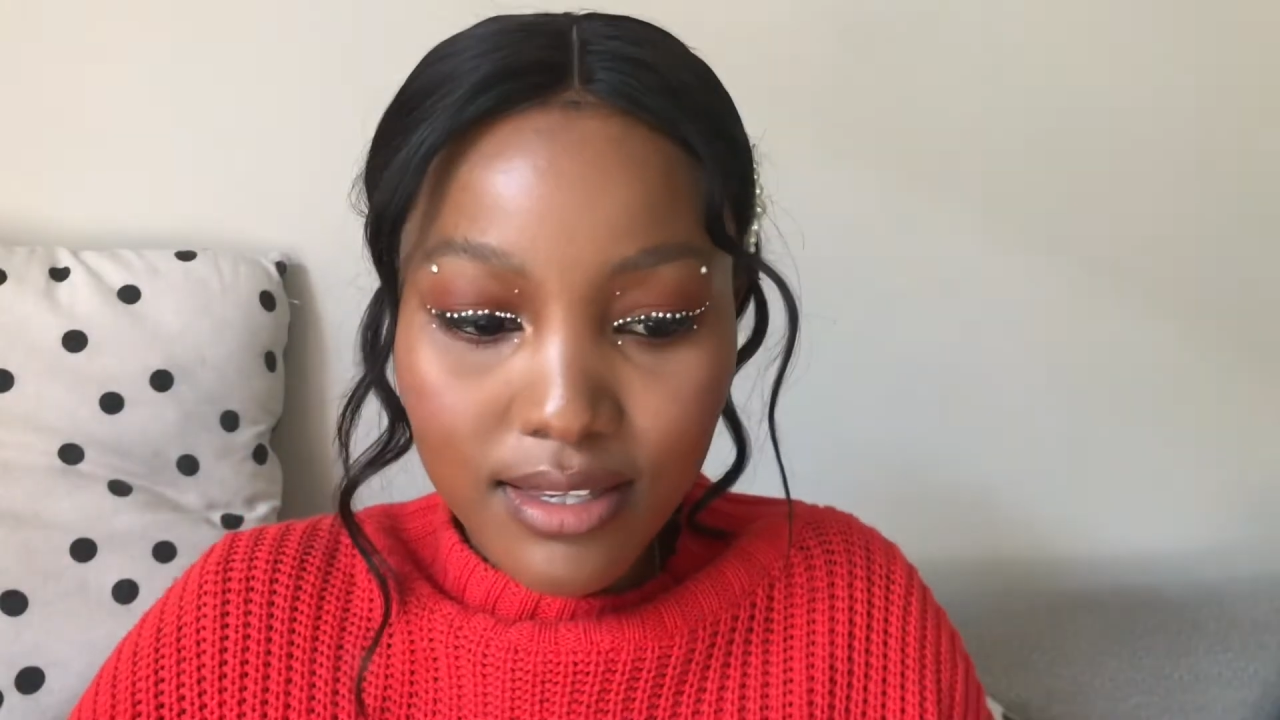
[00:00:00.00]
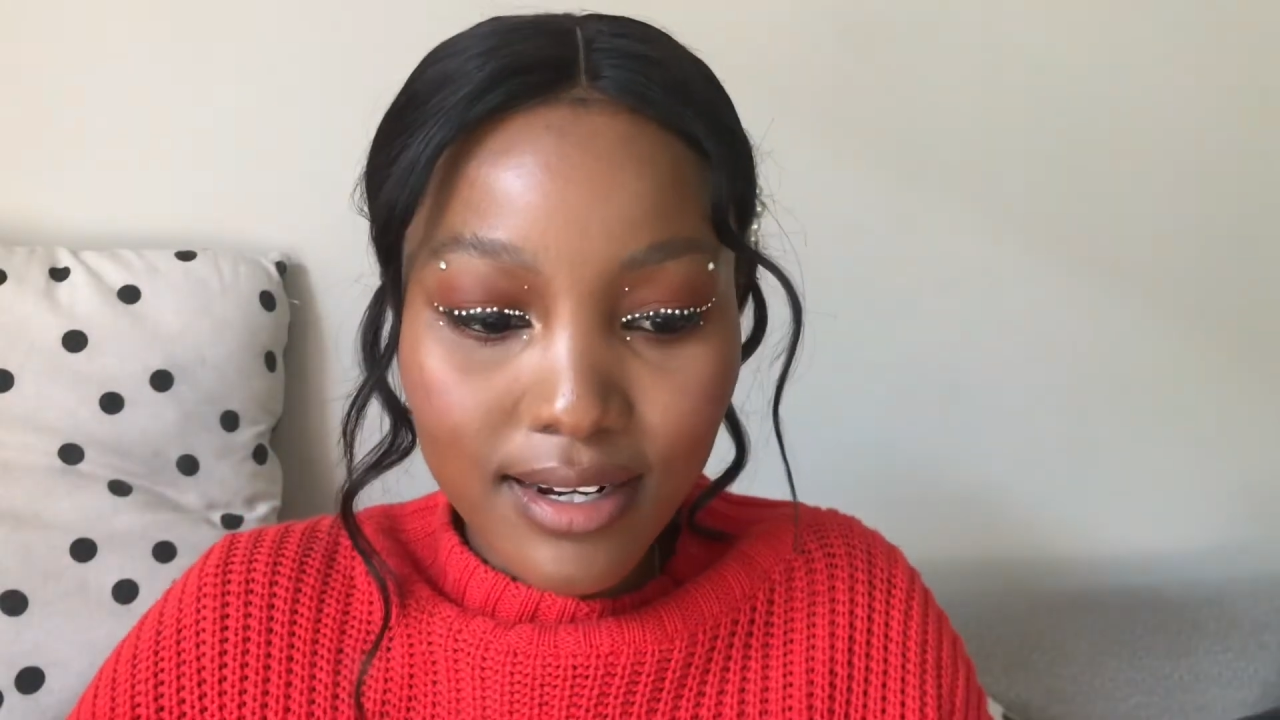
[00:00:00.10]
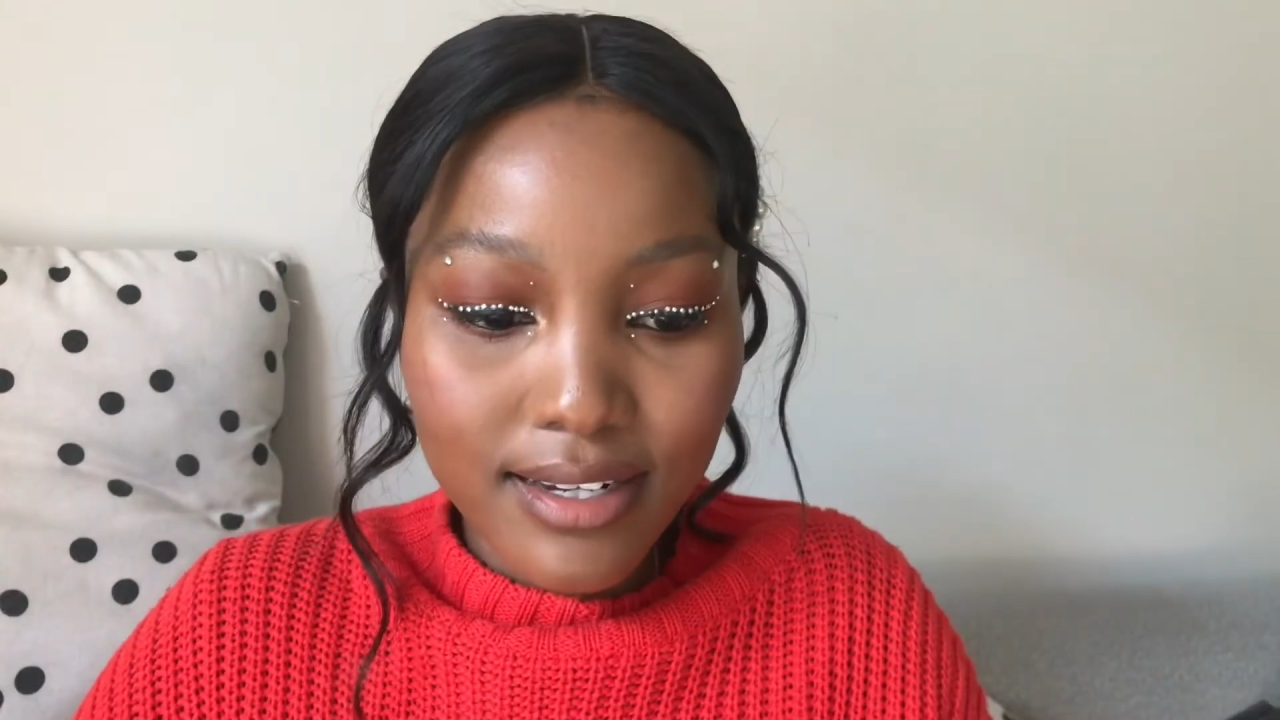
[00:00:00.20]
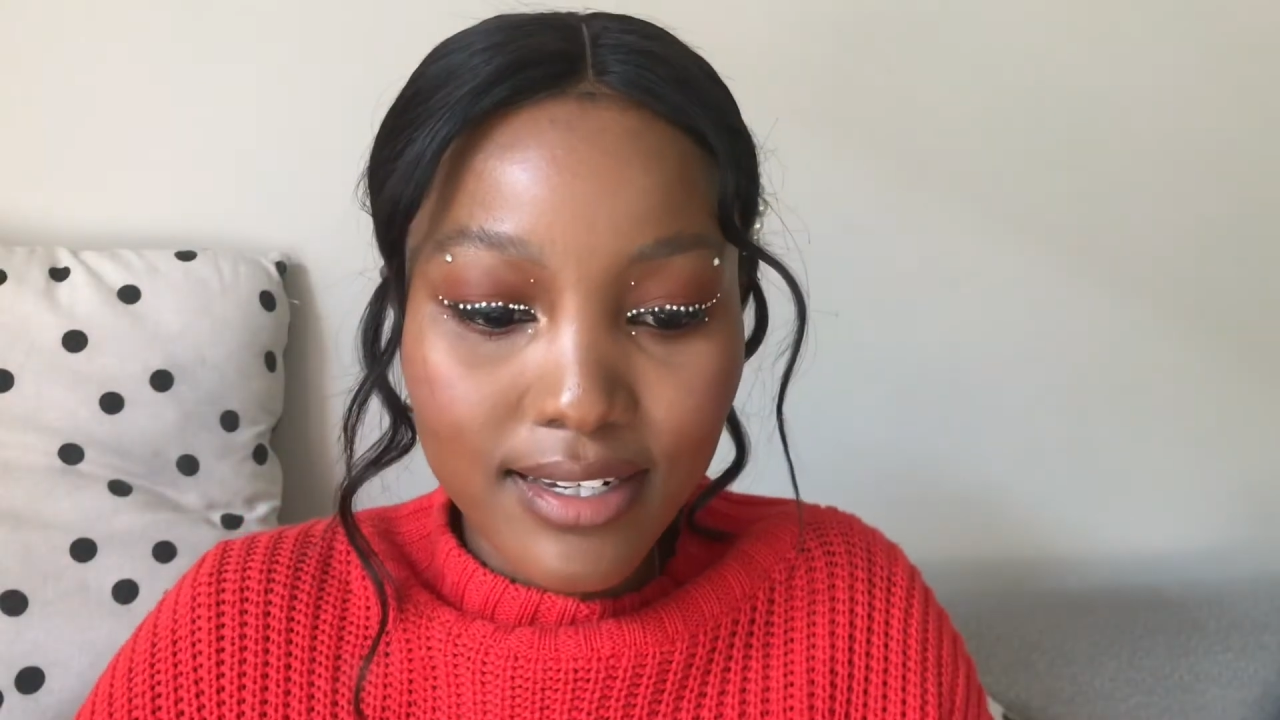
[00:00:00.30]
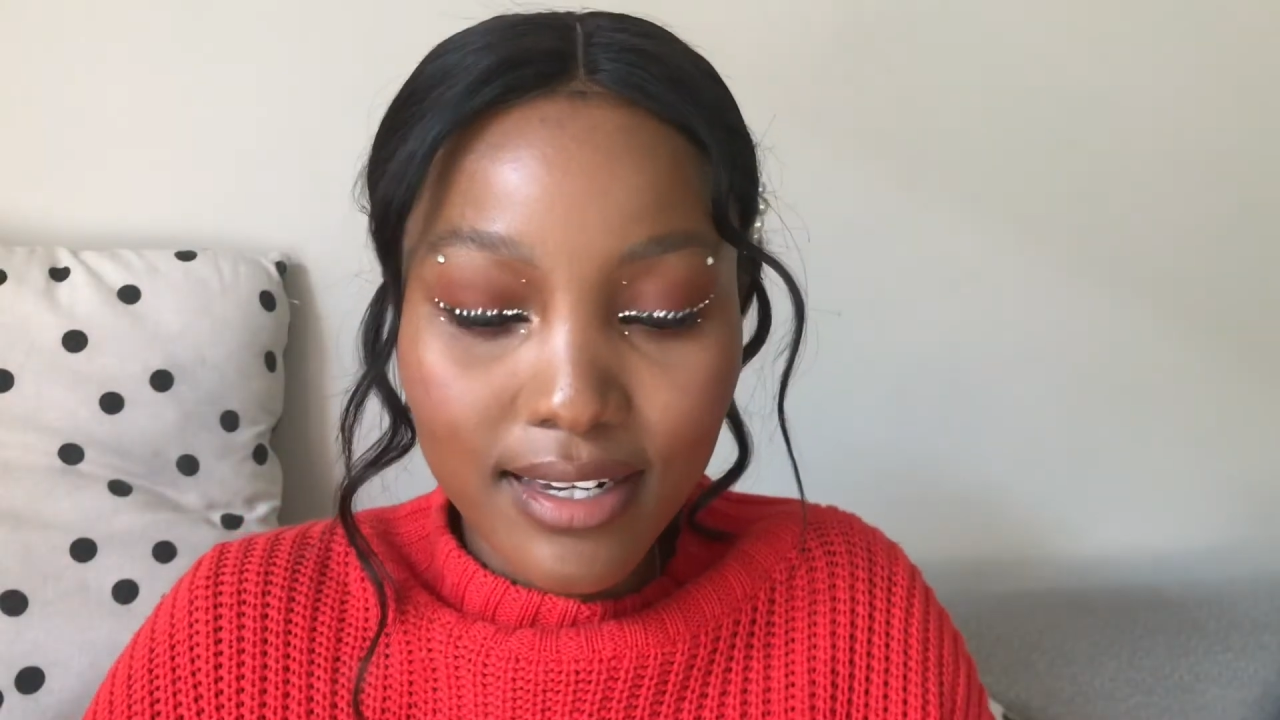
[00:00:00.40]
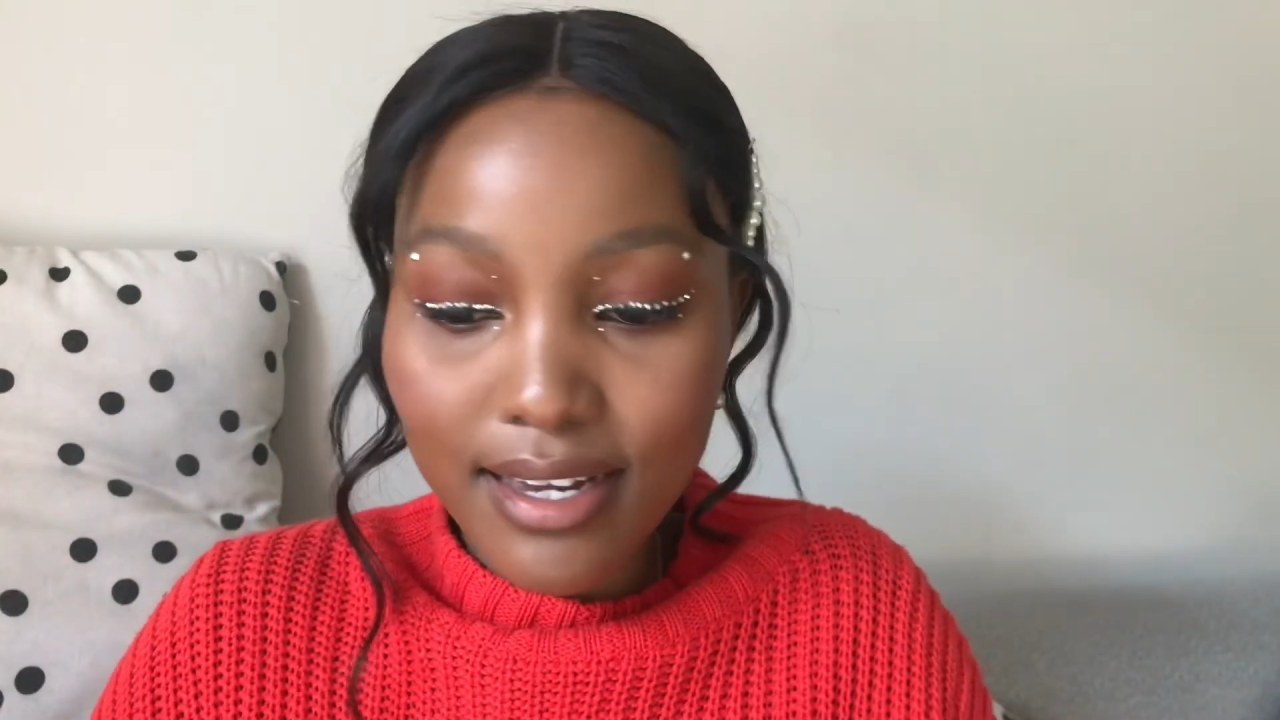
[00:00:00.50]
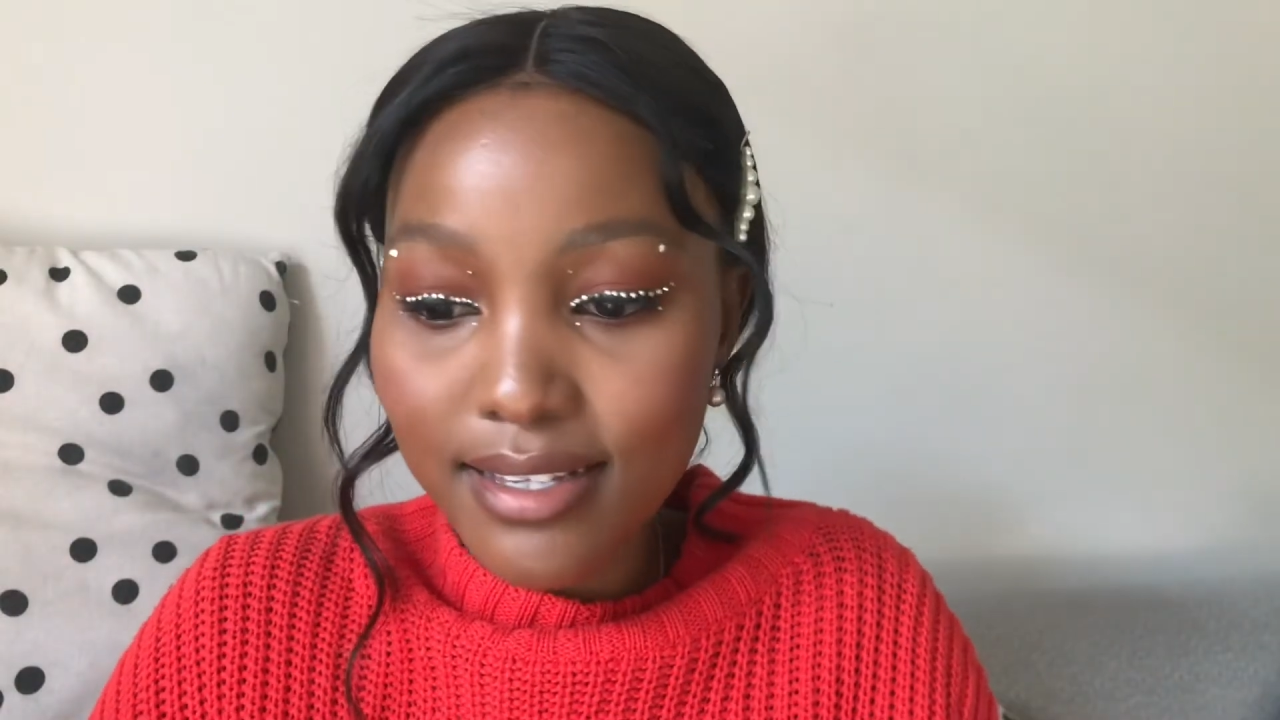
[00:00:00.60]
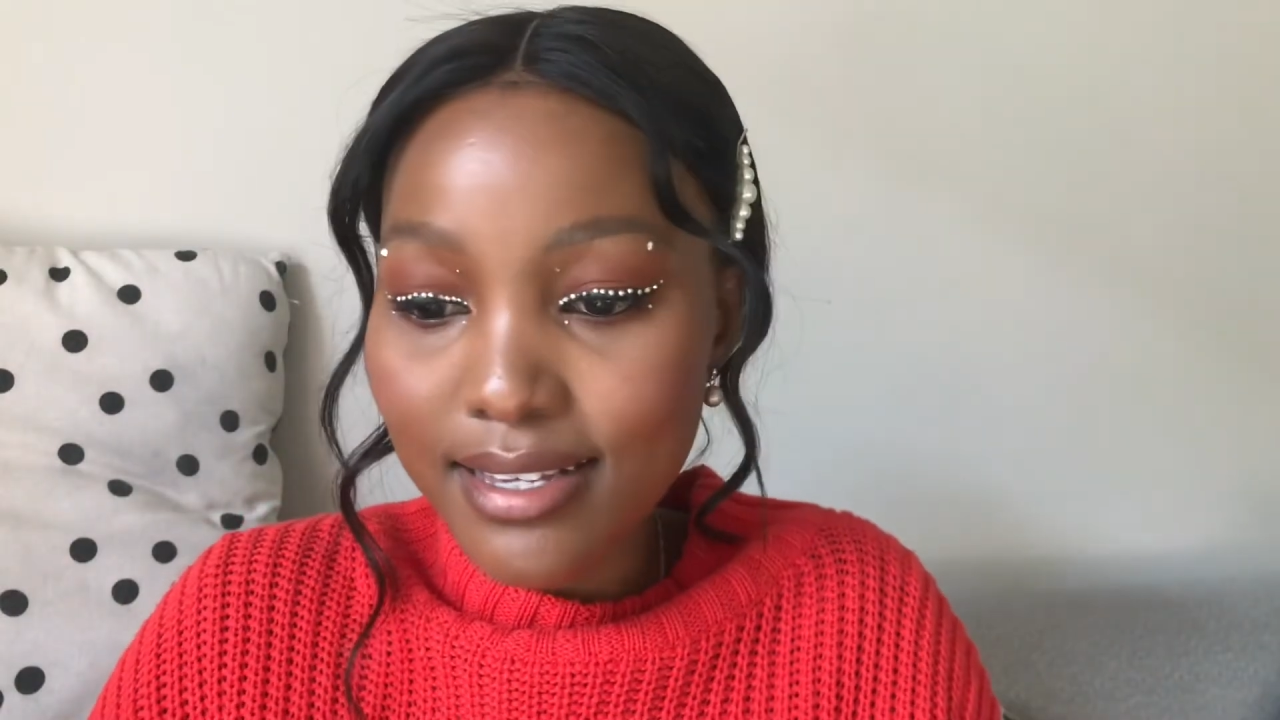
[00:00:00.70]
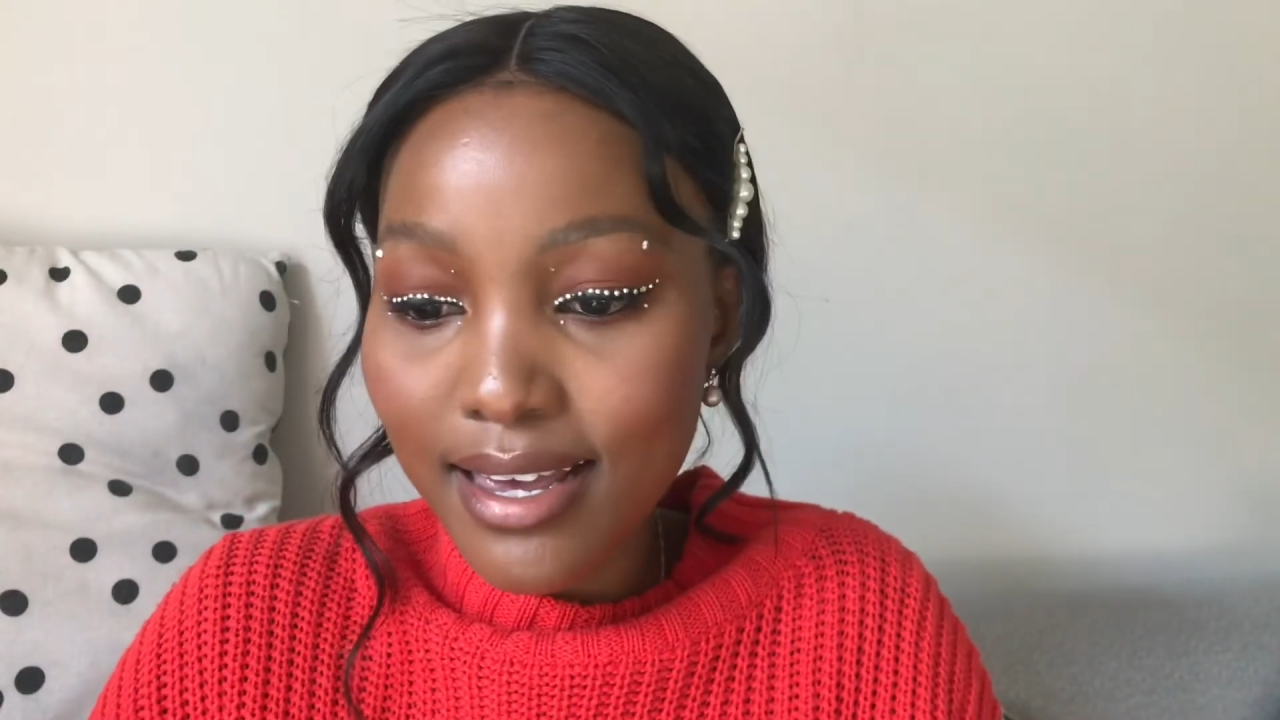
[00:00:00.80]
three shades